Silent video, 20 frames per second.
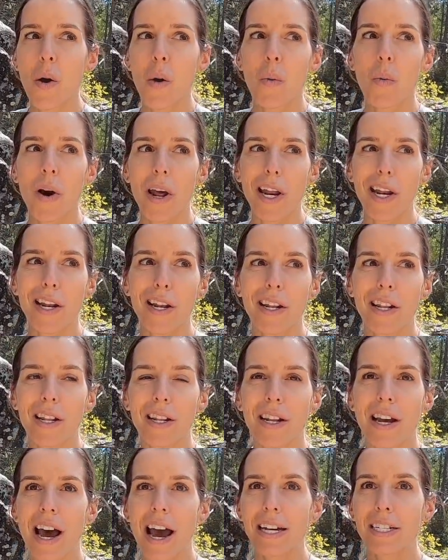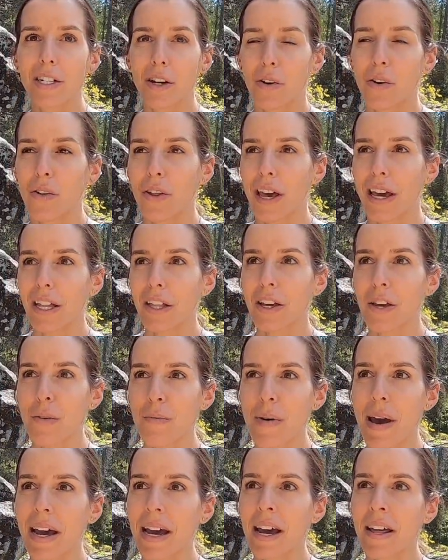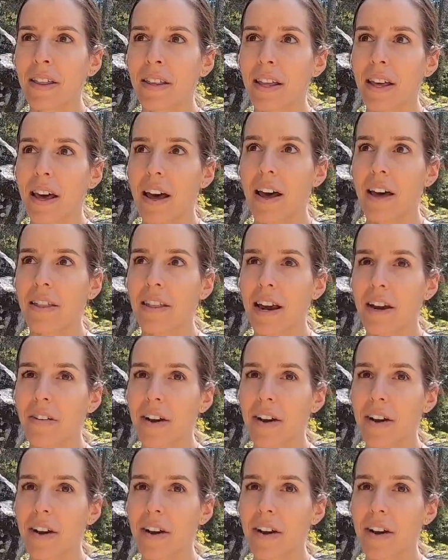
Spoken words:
what I don't like looking back on that